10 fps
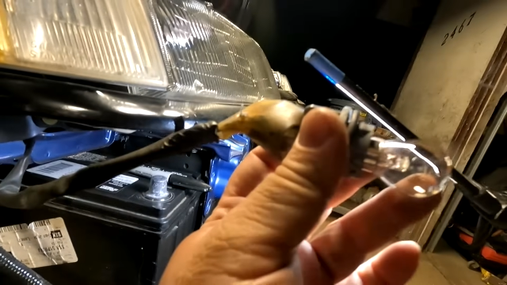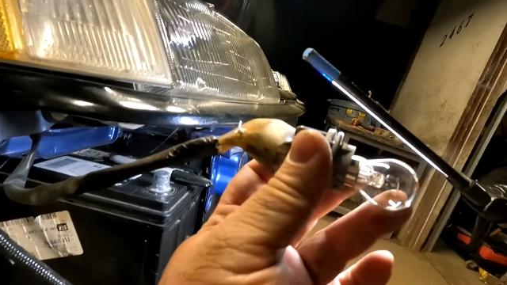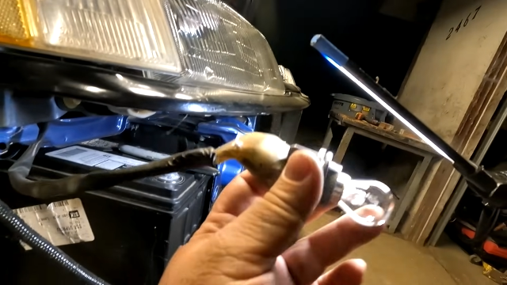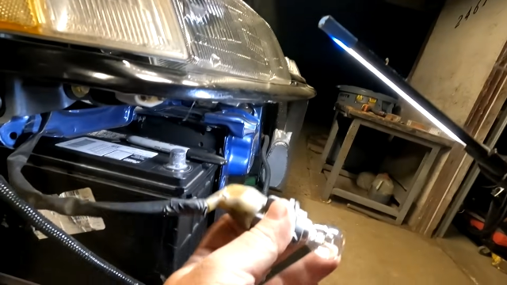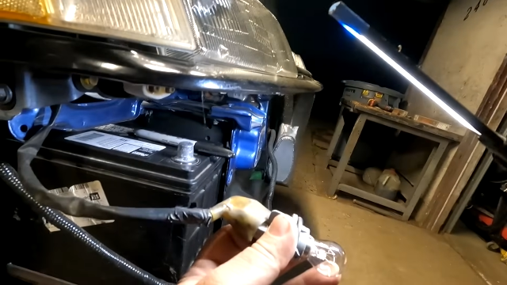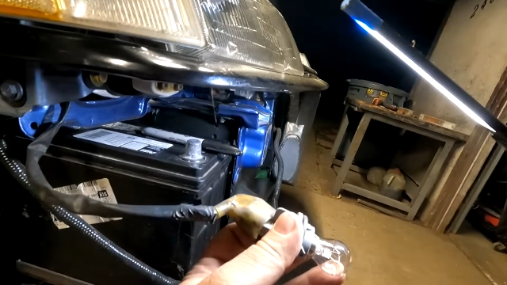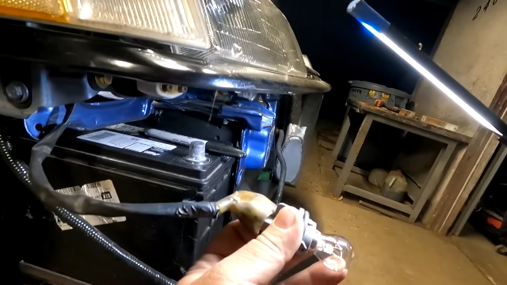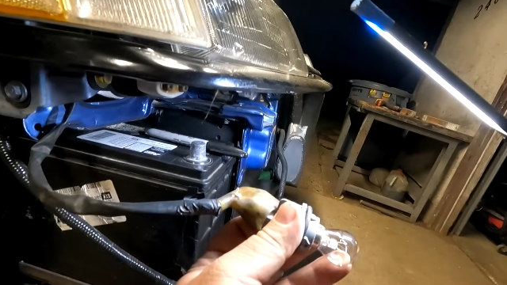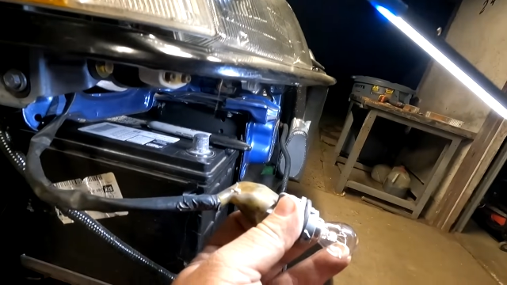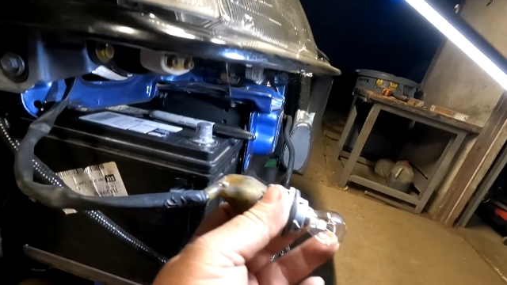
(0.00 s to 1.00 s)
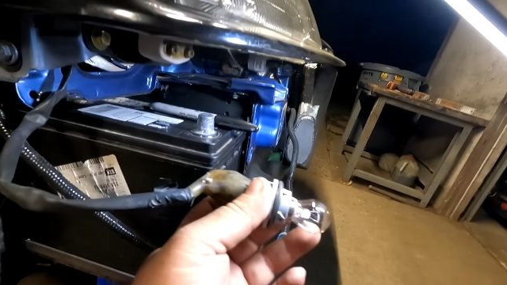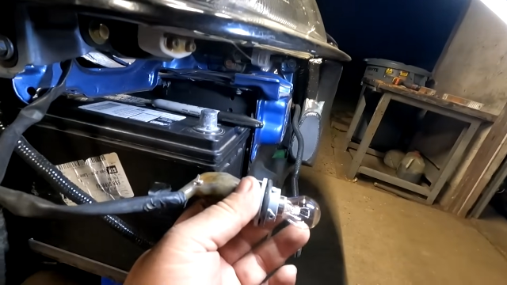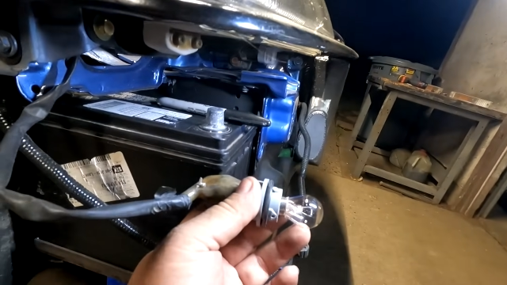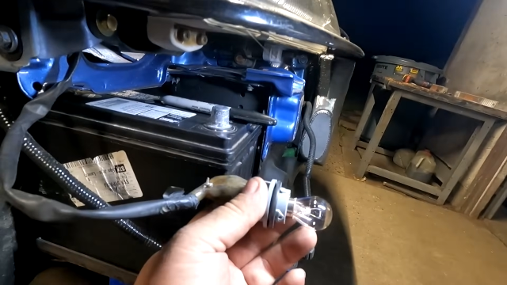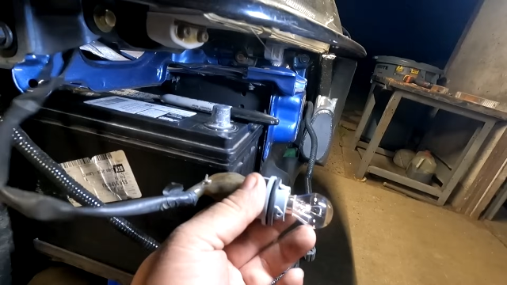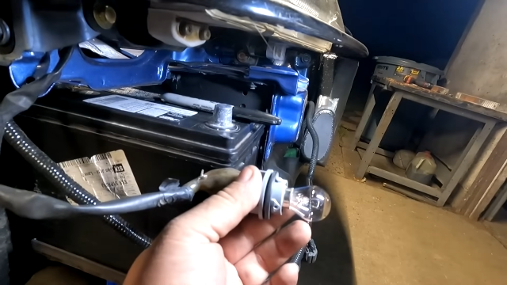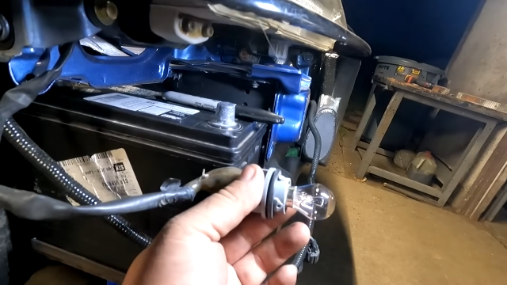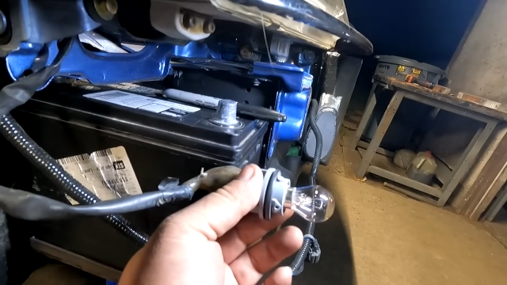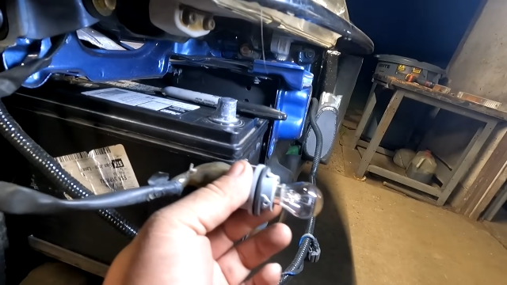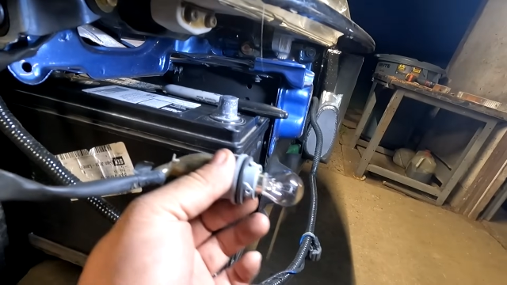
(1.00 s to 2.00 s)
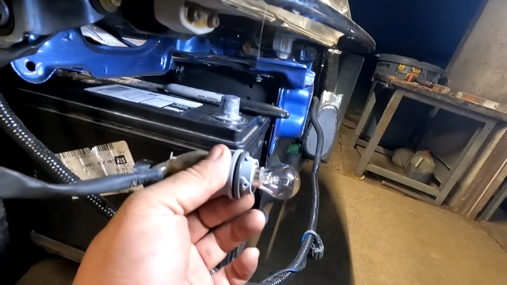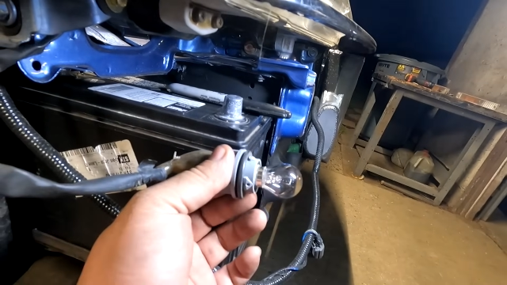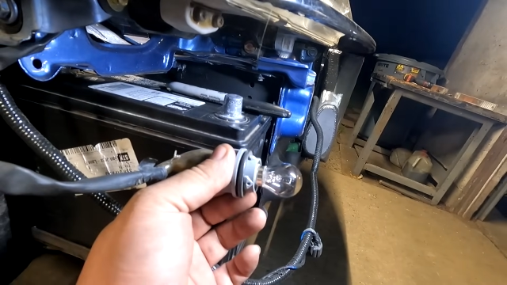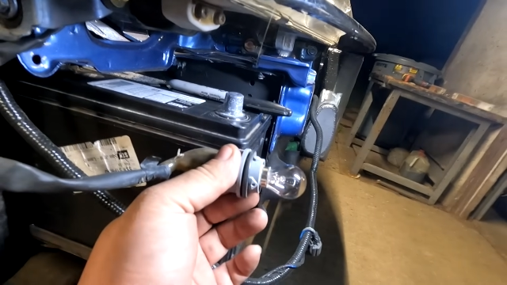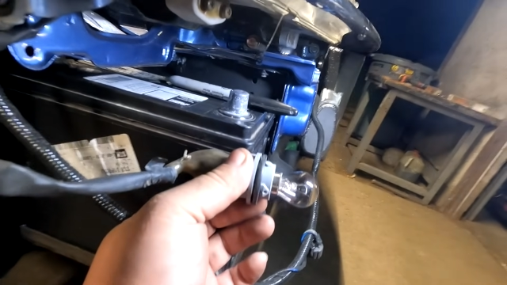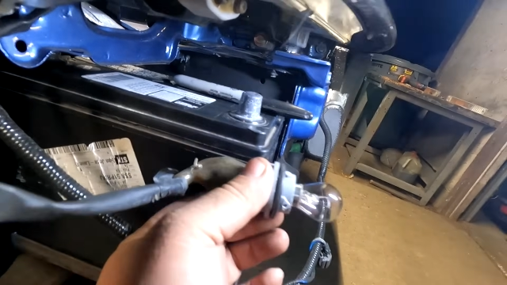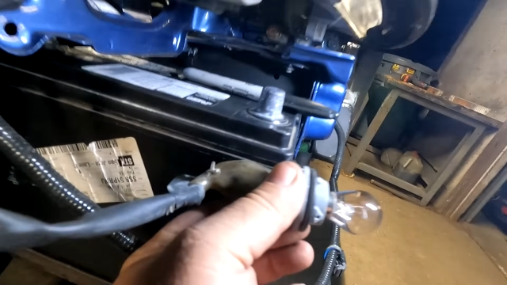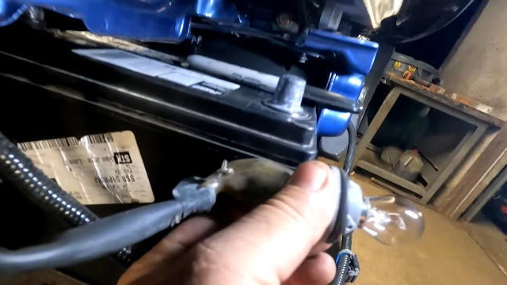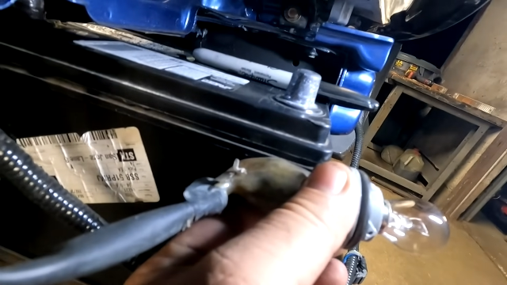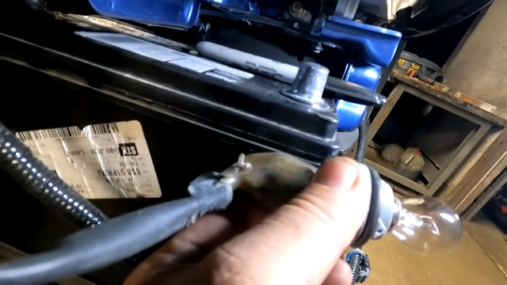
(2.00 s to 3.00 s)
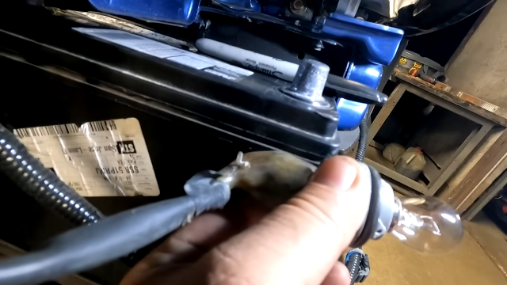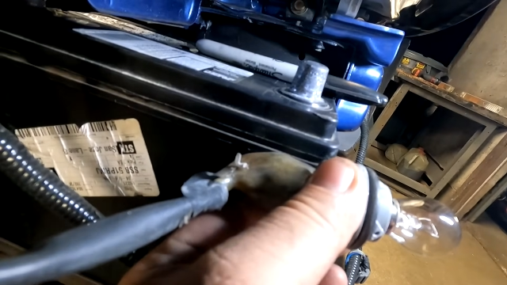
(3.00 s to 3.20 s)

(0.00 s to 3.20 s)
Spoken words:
(no speaker visible)